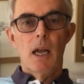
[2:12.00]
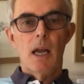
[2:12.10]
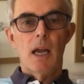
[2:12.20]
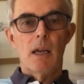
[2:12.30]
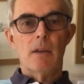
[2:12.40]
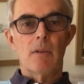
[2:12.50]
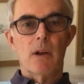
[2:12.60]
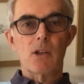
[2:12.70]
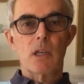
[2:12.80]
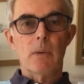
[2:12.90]
And
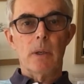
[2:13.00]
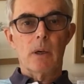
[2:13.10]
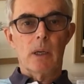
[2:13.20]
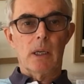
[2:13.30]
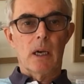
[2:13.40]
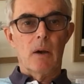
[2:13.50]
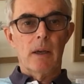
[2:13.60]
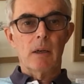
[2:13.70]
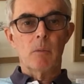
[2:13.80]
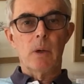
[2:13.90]
eventually we got it
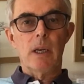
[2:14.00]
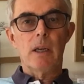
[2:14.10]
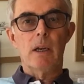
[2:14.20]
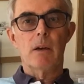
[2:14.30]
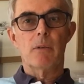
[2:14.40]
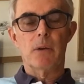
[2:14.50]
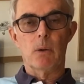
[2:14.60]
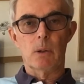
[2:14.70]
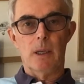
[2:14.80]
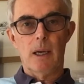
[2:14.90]
going and we
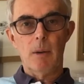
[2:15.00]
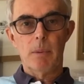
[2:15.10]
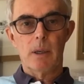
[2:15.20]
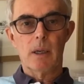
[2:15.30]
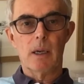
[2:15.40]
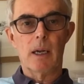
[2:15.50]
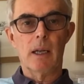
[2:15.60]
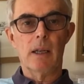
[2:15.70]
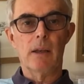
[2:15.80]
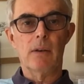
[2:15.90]
fueled it up,
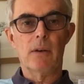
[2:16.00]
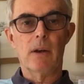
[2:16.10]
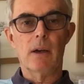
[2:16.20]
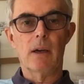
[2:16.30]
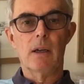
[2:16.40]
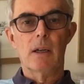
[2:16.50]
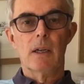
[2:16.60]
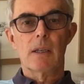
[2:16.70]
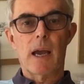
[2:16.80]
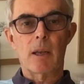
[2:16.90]
and
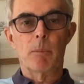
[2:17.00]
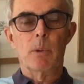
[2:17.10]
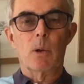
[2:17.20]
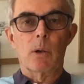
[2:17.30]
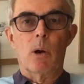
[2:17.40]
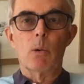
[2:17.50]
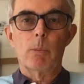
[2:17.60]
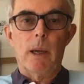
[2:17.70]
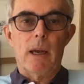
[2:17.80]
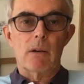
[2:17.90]
Dad had bought an old
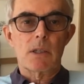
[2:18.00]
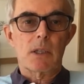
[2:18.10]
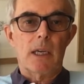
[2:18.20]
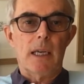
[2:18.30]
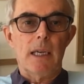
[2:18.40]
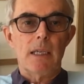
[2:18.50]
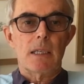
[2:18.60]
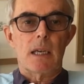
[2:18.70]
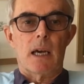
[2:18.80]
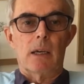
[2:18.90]
pair of skis
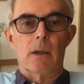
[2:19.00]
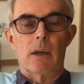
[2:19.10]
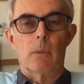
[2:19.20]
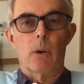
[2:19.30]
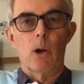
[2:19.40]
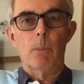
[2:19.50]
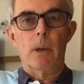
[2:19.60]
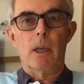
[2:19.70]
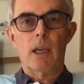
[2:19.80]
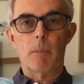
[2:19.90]
and a rope
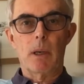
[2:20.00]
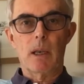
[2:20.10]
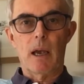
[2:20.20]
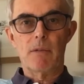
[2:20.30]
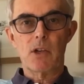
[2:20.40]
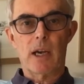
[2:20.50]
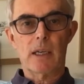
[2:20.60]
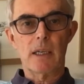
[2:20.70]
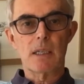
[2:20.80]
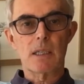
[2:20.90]
and a couple of life jackets.